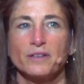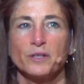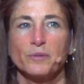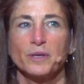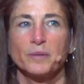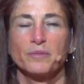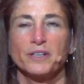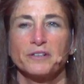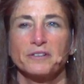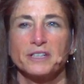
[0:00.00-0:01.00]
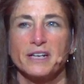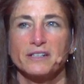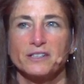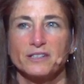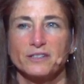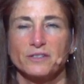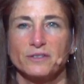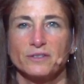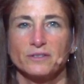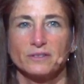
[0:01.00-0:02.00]
that you want to bring your attention
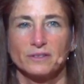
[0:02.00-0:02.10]
to.